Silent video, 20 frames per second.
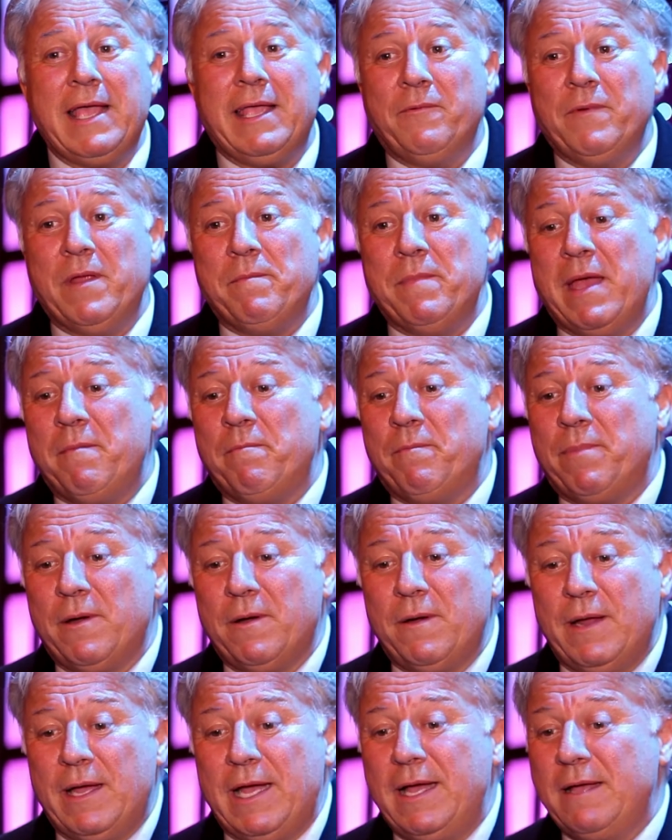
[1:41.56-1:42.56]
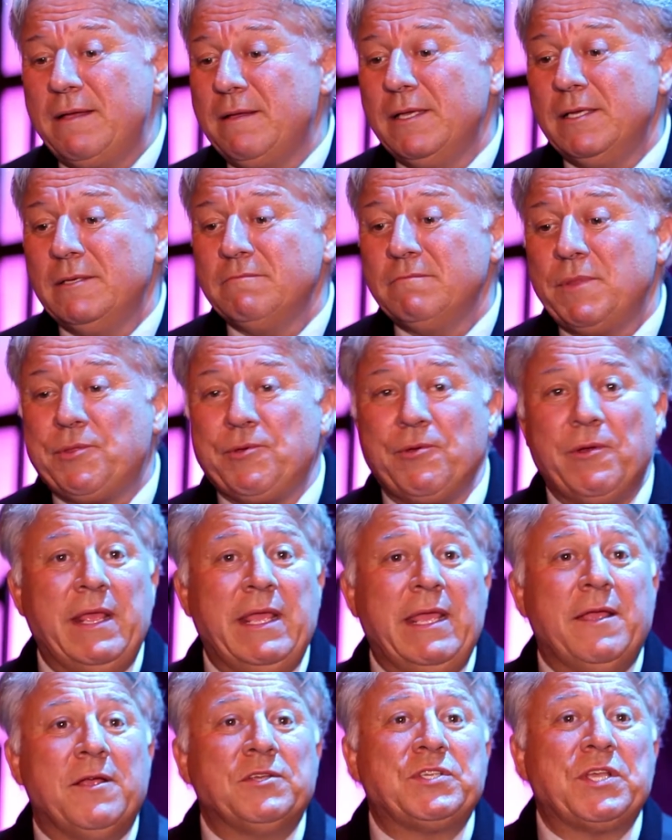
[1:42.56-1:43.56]
can remember 30
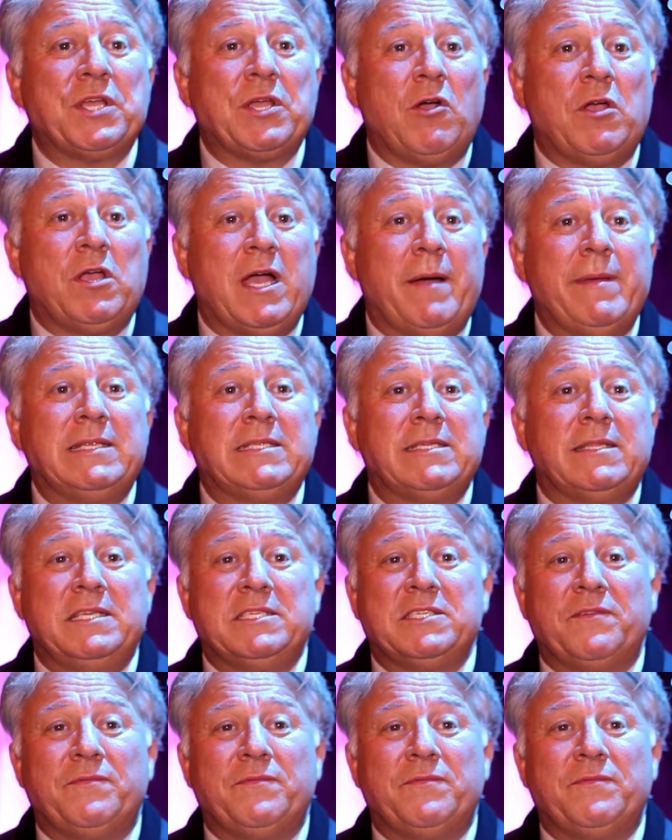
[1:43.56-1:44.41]
years ago coming to these